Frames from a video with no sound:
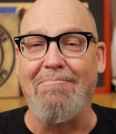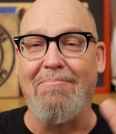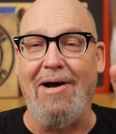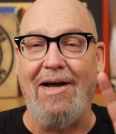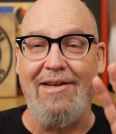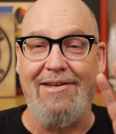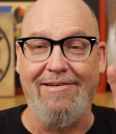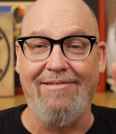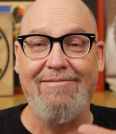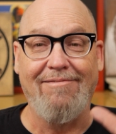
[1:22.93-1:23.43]

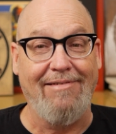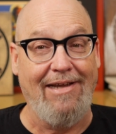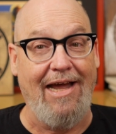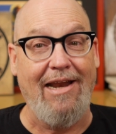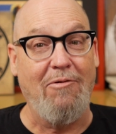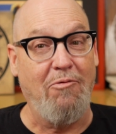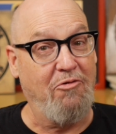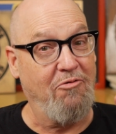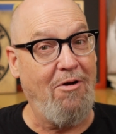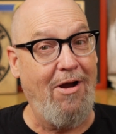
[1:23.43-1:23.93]
And
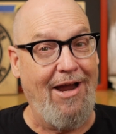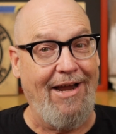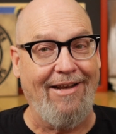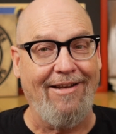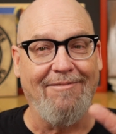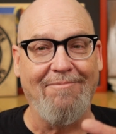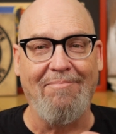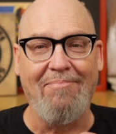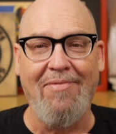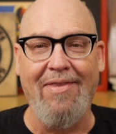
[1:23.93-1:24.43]
he was right.
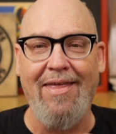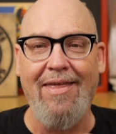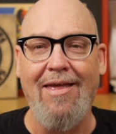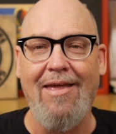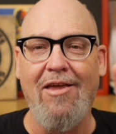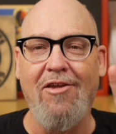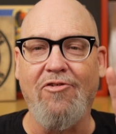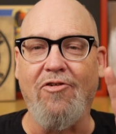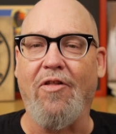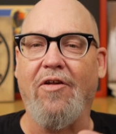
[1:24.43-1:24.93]

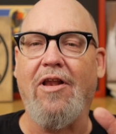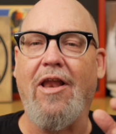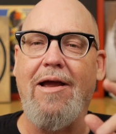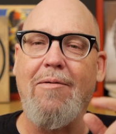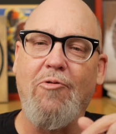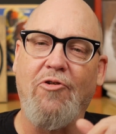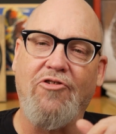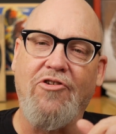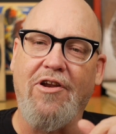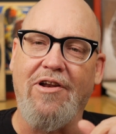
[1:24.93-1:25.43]
So the claim
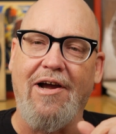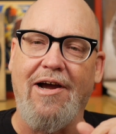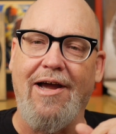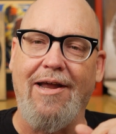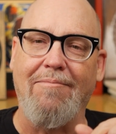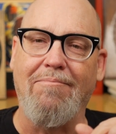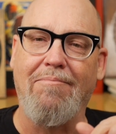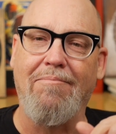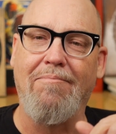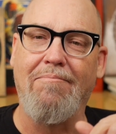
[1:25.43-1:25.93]
was denied.